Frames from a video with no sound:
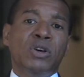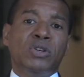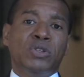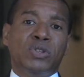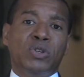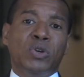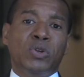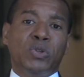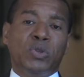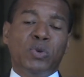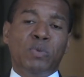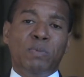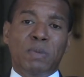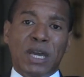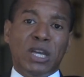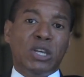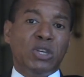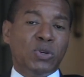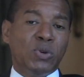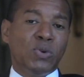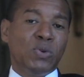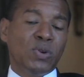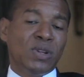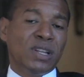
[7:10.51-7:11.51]
so to make
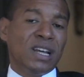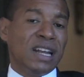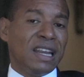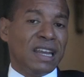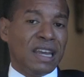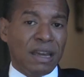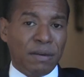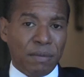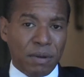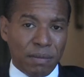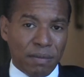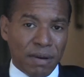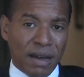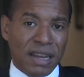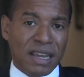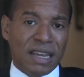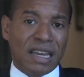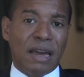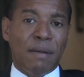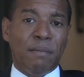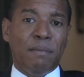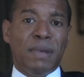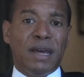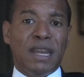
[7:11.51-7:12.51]
sure that everybody
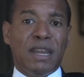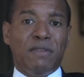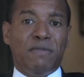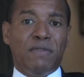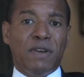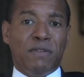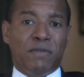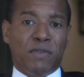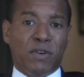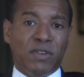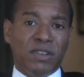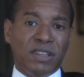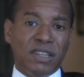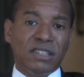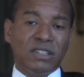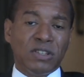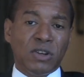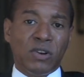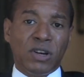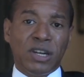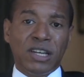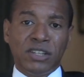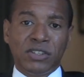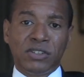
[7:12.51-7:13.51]
can benefit from this
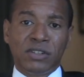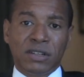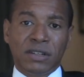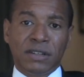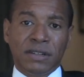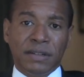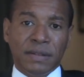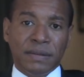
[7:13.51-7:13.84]
knowledge.